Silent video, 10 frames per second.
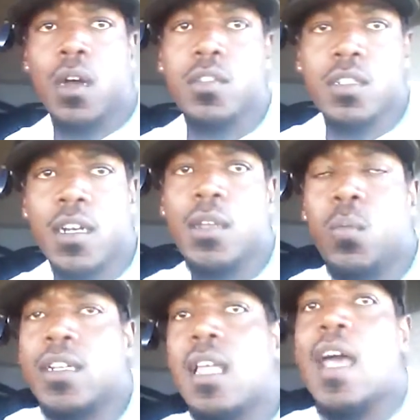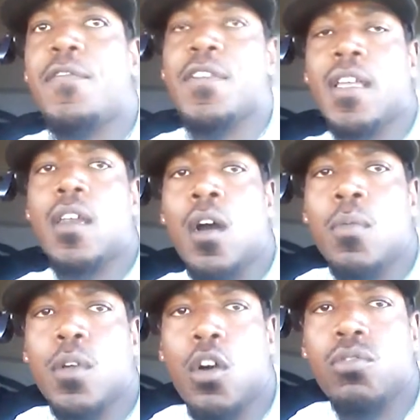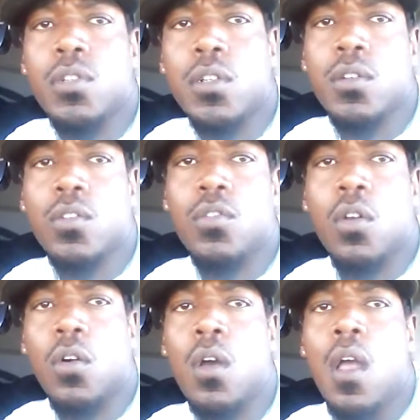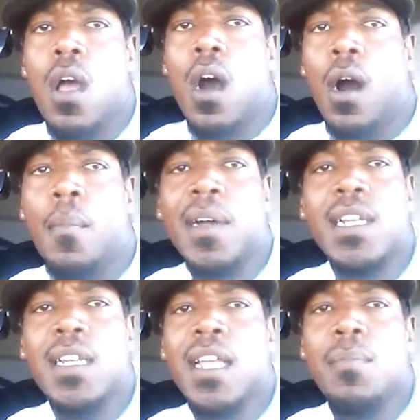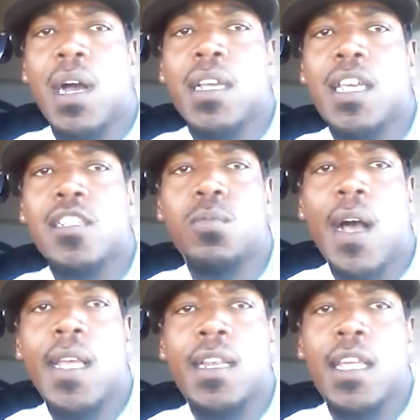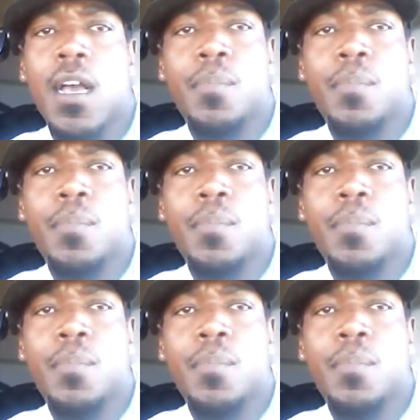study West African culture. I need to get my Kiswahili